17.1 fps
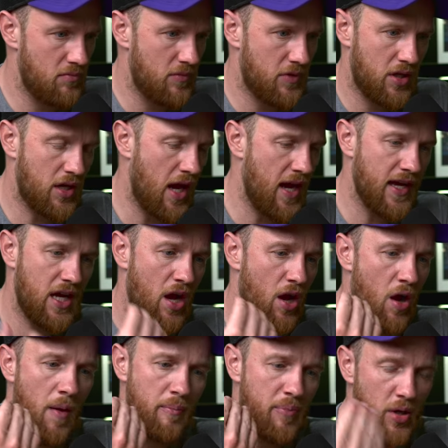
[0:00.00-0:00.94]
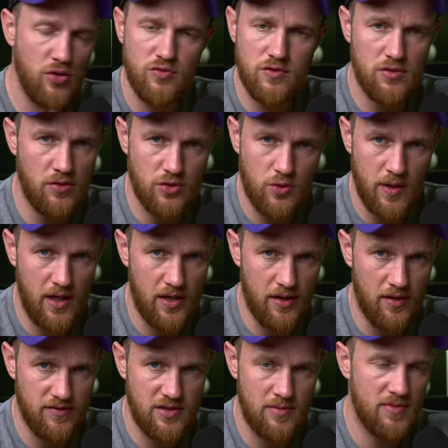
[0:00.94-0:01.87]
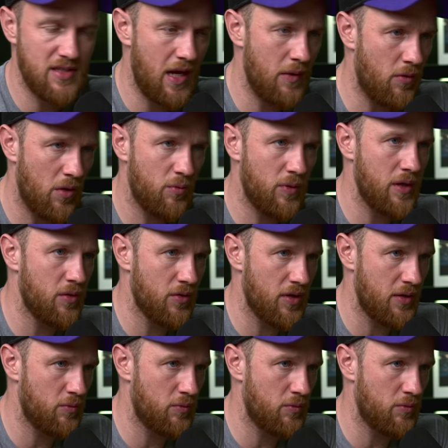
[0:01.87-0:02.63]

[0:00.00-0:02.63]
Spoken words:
The guy can't post results quick enough. Similar to like what we were